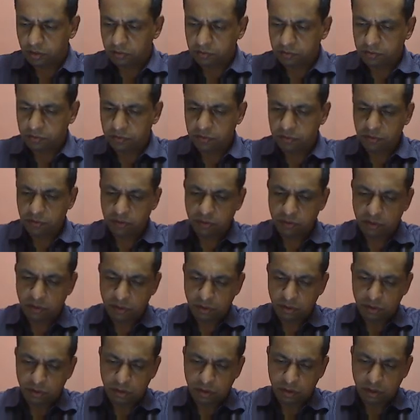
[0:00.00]
off,
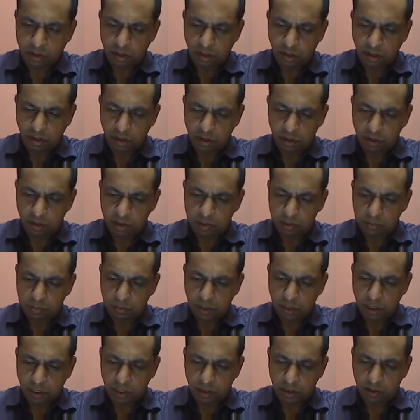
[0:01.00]
and in this
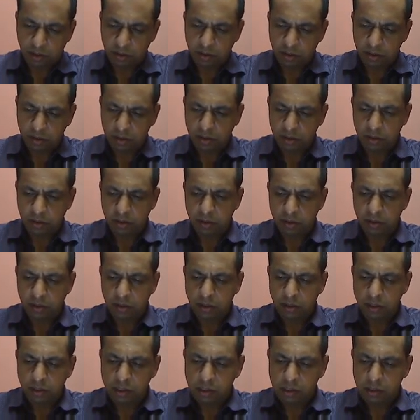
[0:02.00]
part
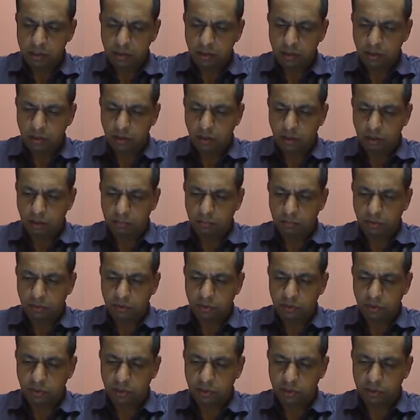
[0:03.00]
the
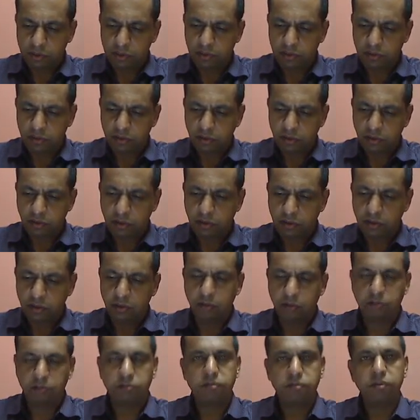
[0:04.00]
NMOS is
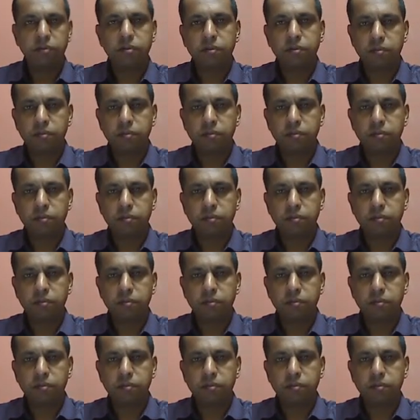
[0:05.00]
off.